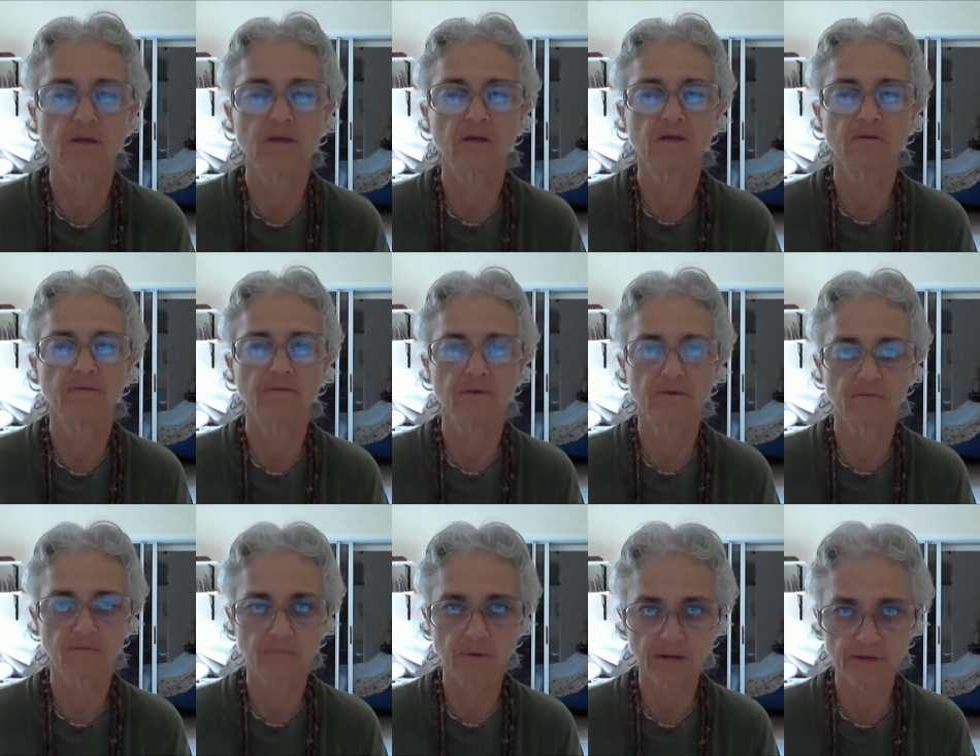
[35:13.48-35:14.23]
maybe
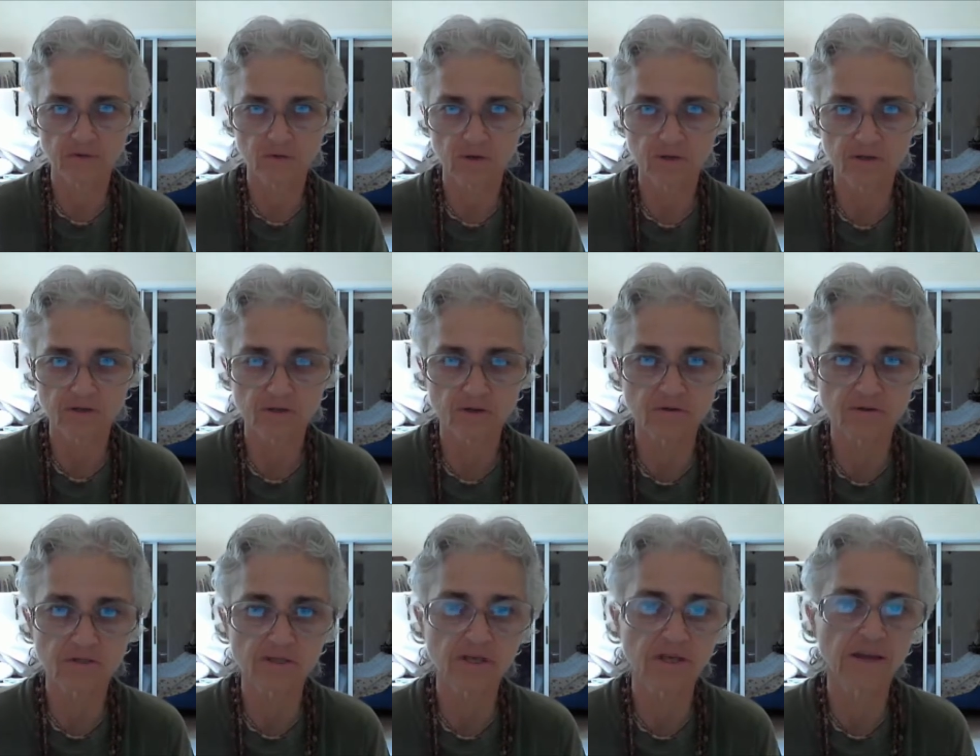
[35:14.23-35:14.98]
by good
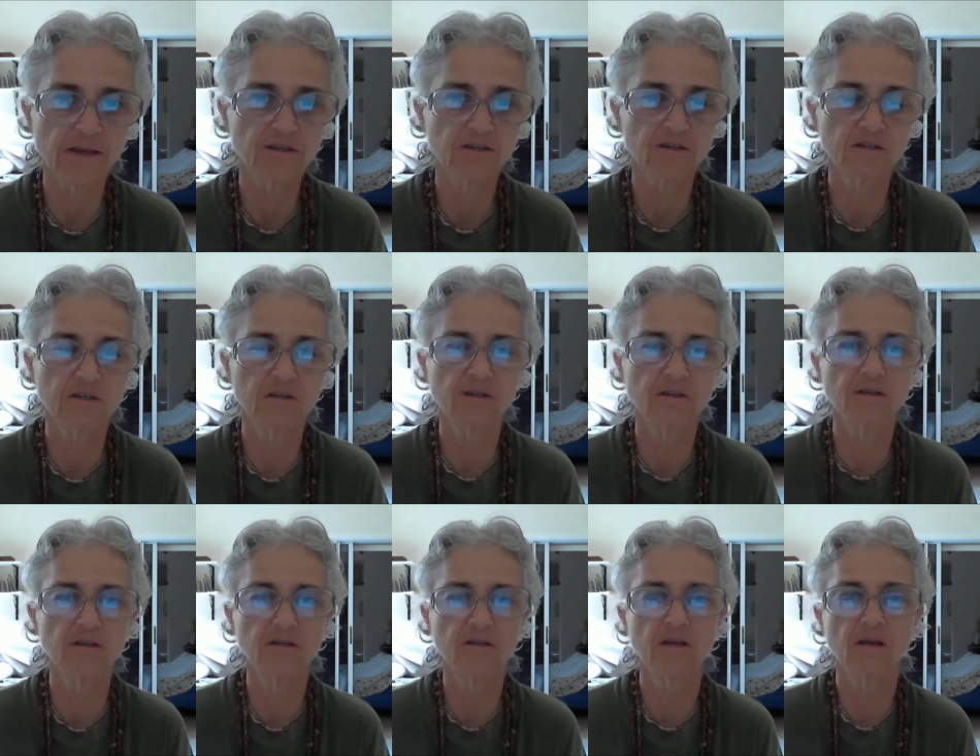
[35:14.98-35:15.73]

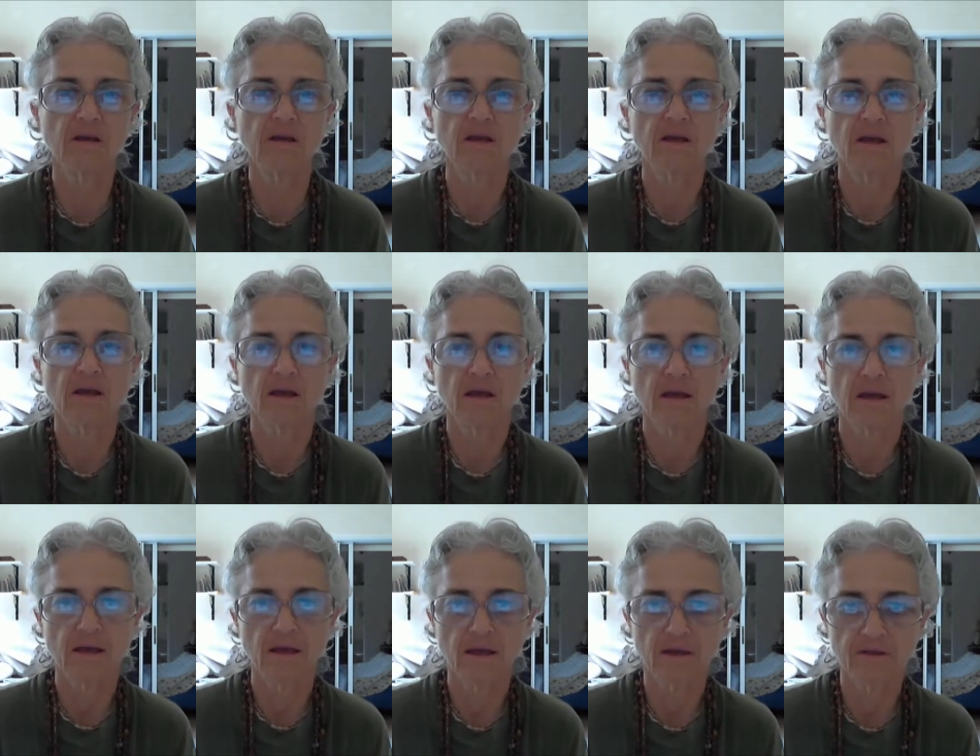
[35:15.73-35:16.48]
association,
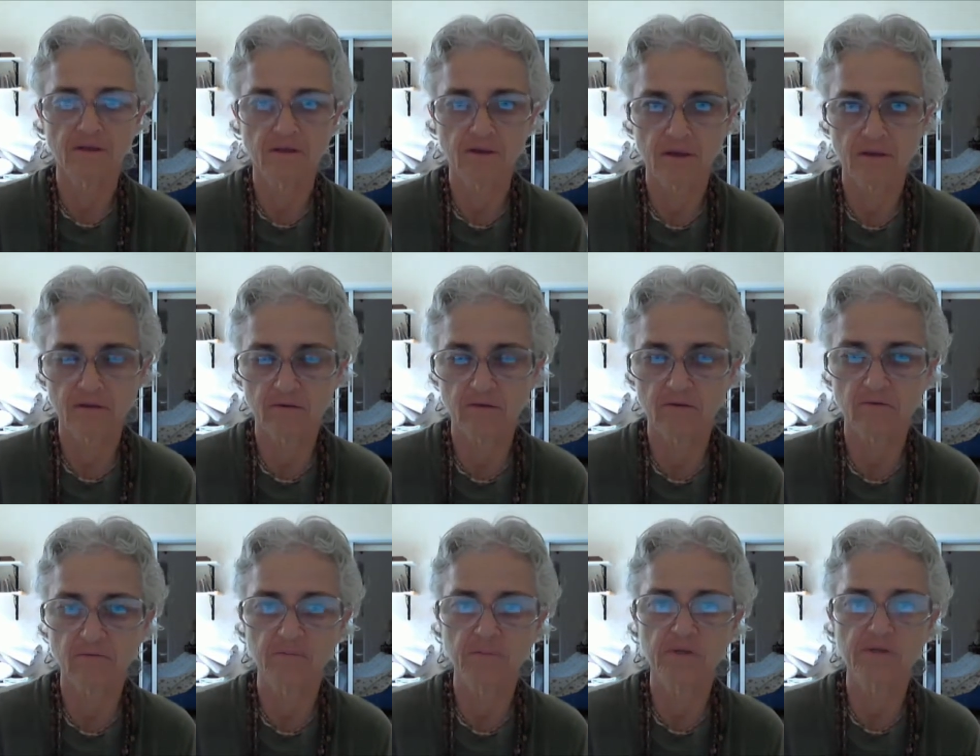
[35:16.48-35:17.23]
and
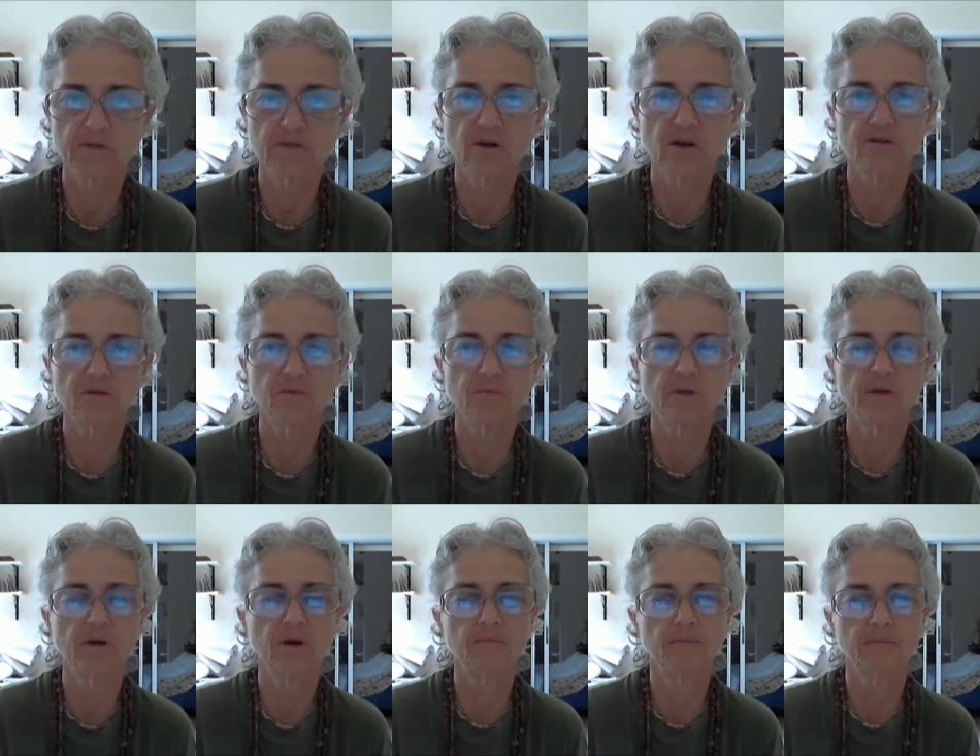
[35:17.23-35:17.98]
then we start to
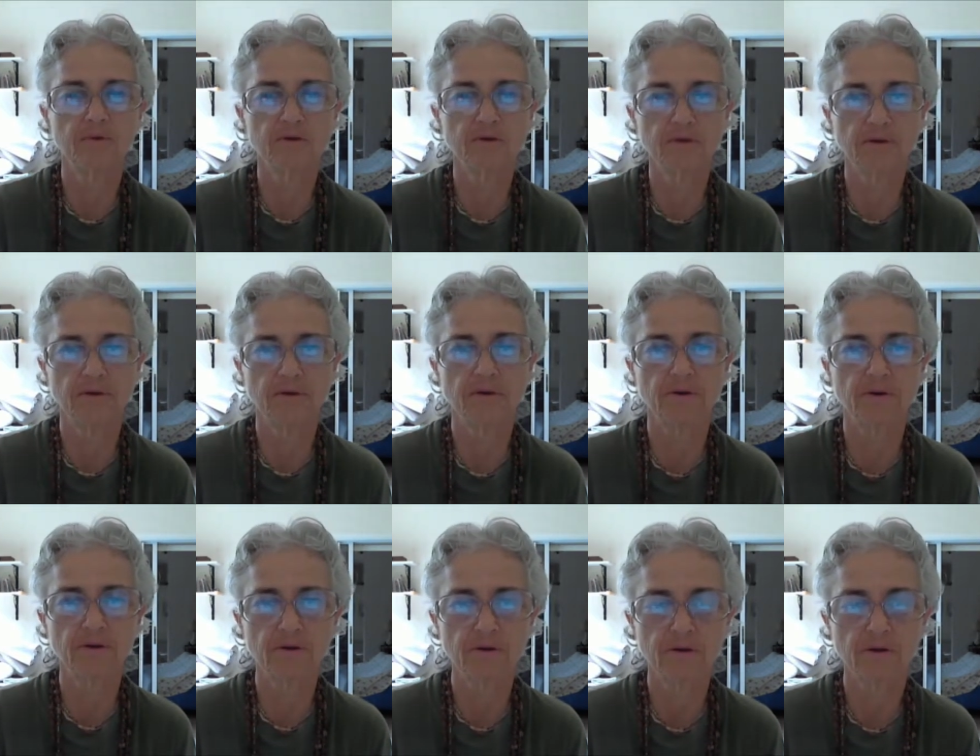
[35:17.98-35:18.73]
become cleared
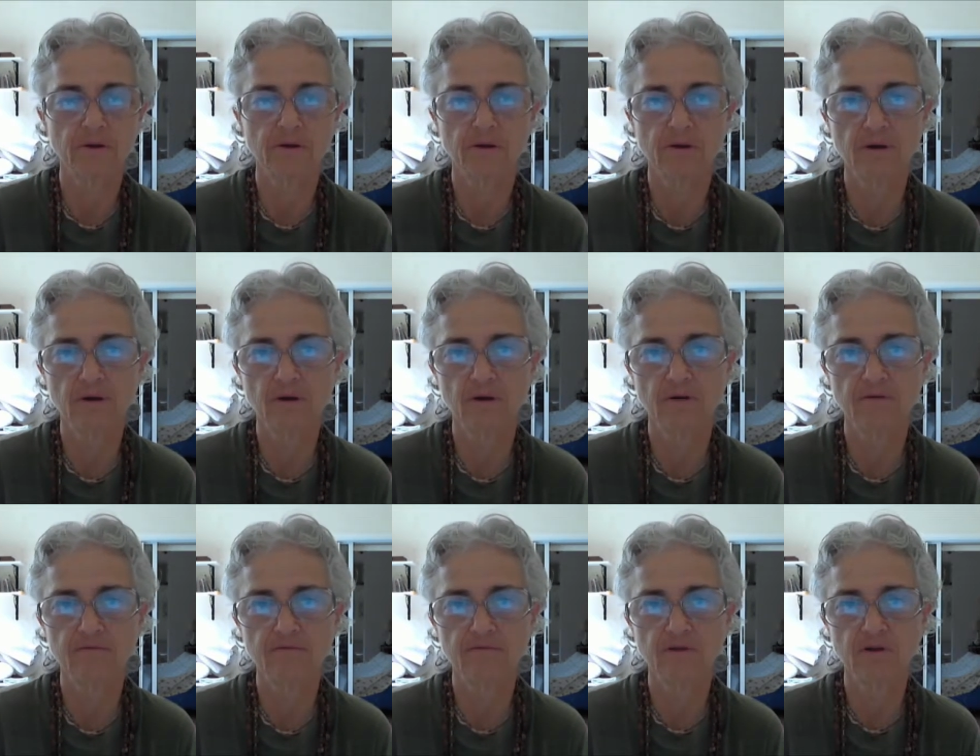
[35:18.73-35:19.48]

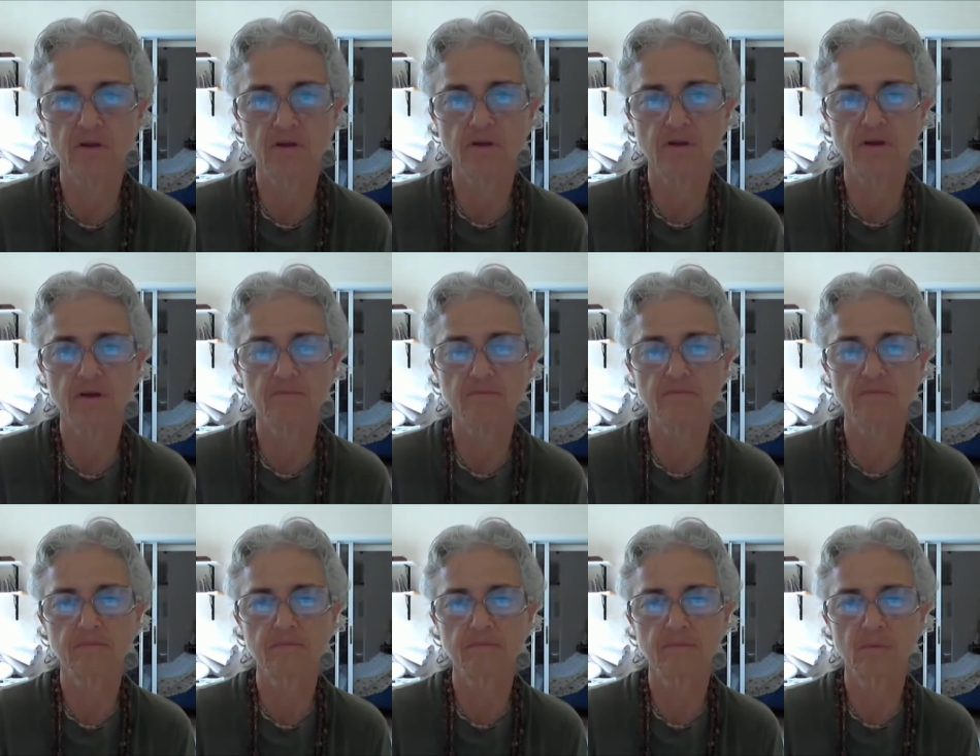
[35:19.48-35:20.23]
of the
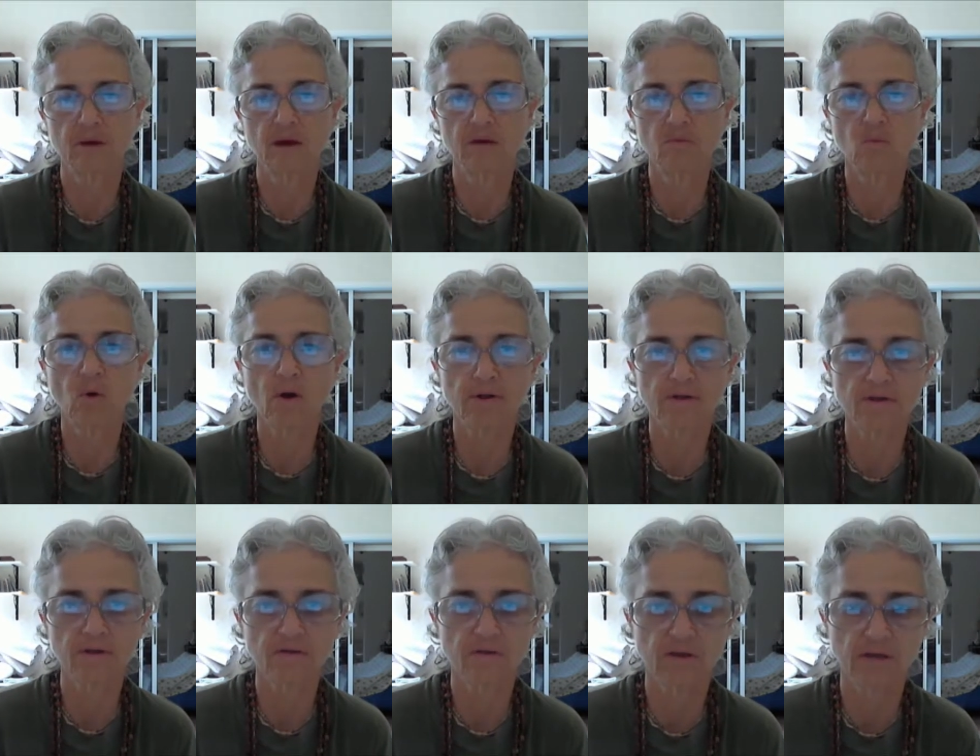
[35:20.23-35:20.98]

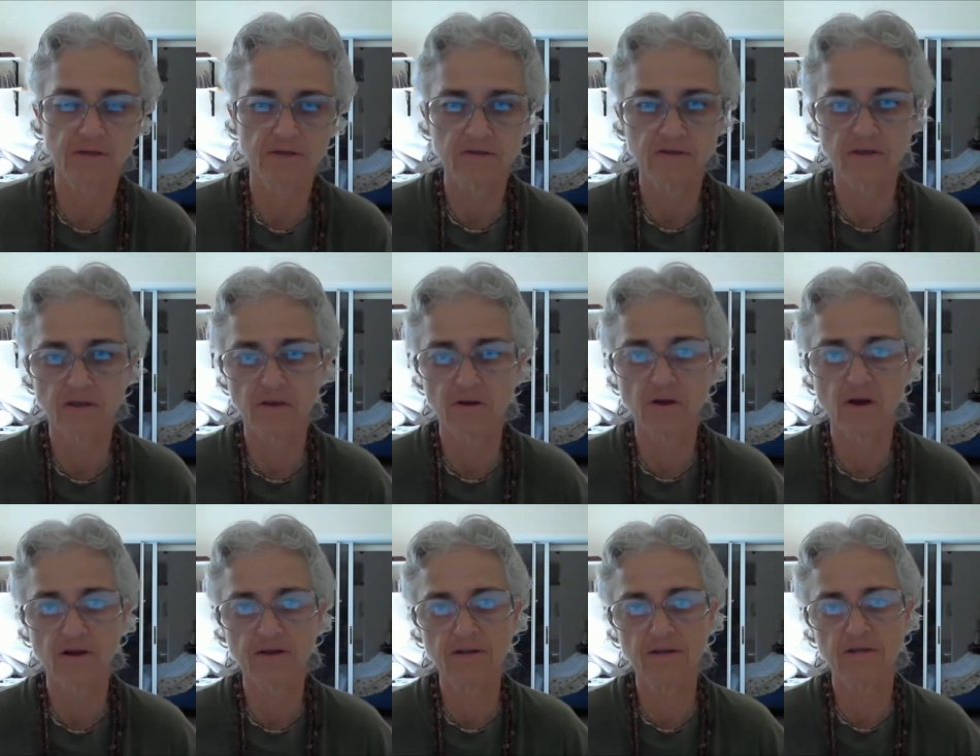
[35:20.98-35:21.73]
unwanted things, the
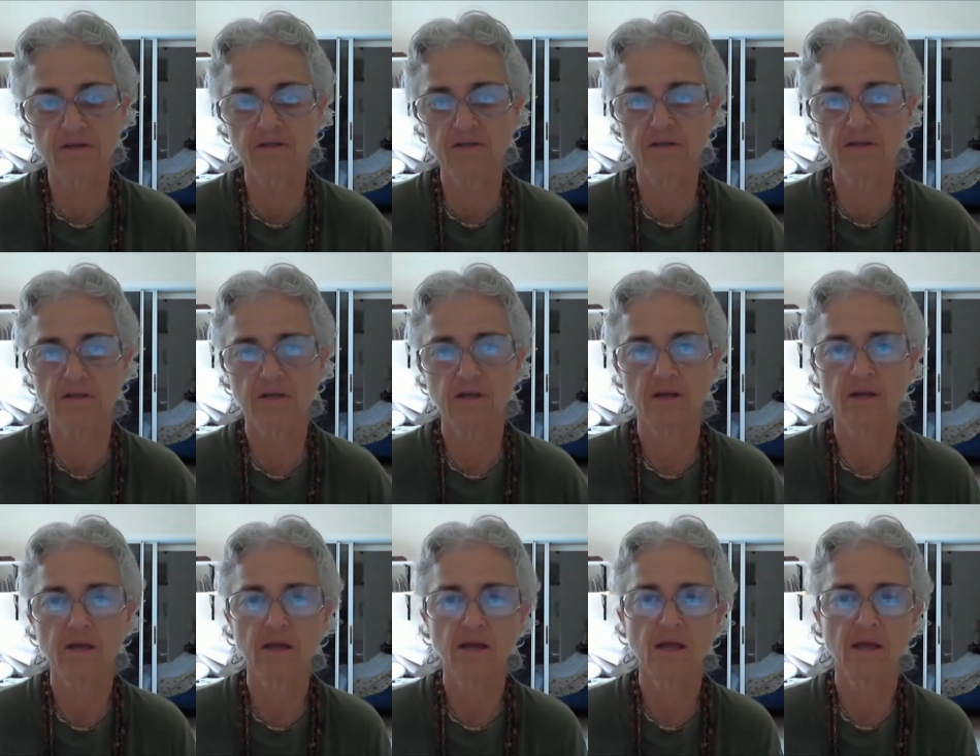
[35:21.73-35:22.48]
anartas,
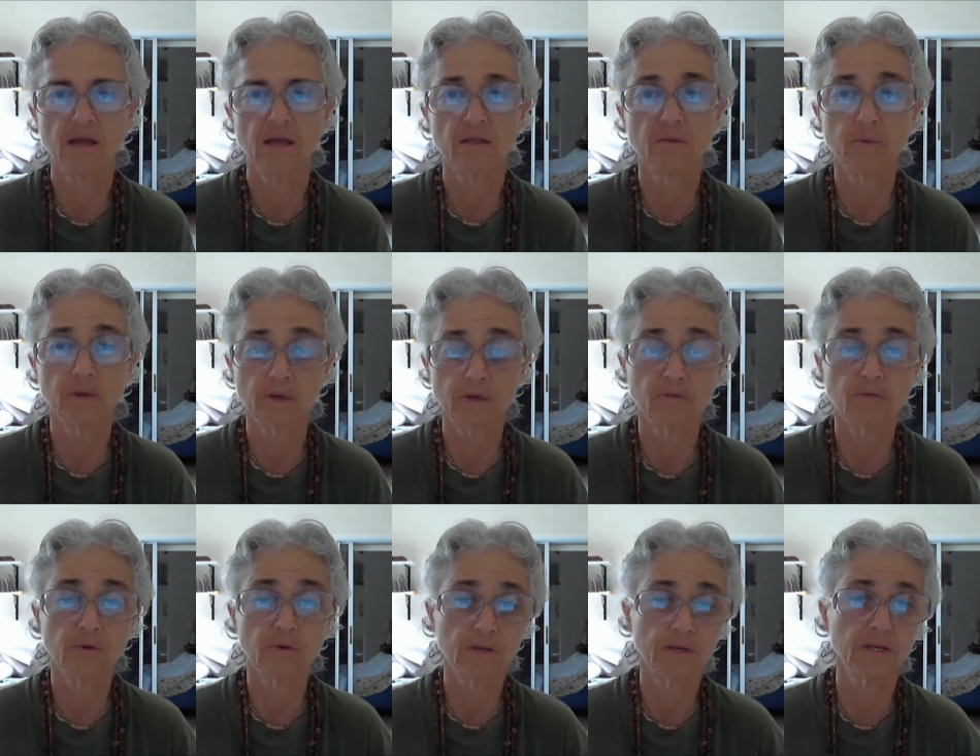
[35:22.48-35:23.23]
and then we can
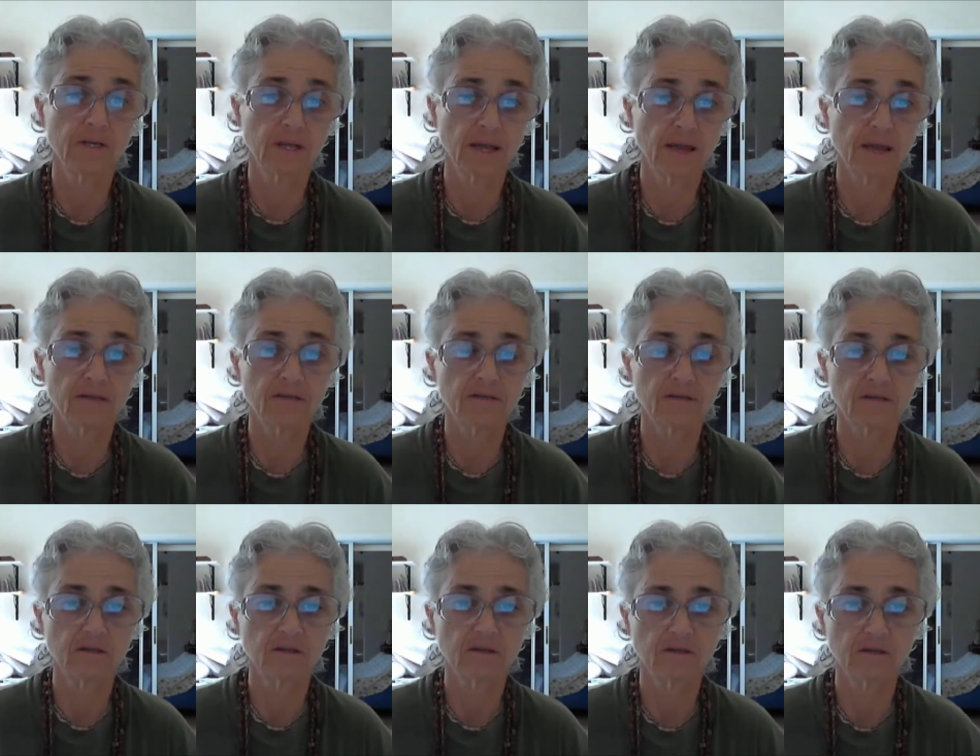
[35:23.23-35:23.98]
really taste